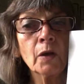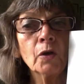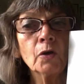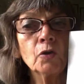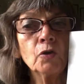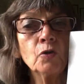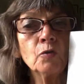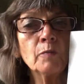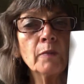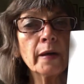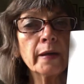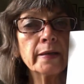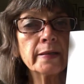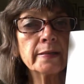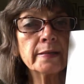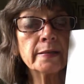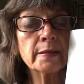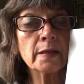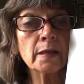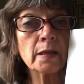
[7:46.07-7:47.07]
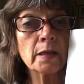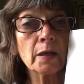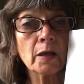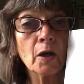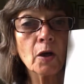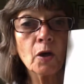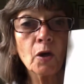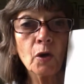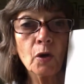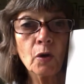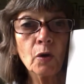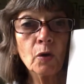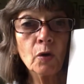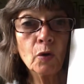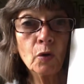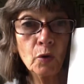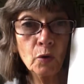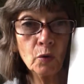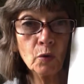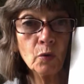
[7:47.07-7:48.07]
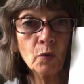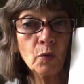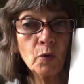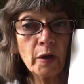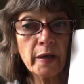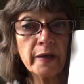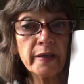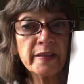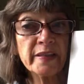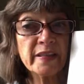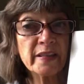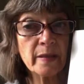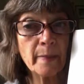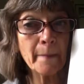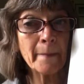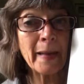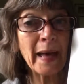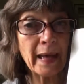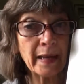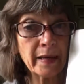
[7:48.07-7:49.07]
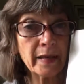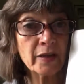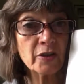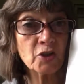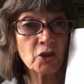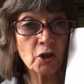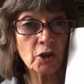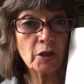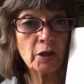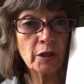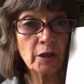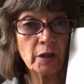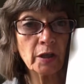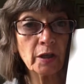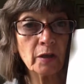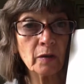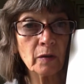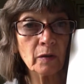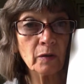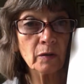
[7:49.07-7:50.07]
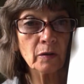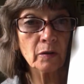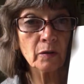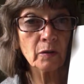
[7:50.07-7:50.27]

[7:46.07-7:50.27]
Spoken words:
you might say, who is the manager here?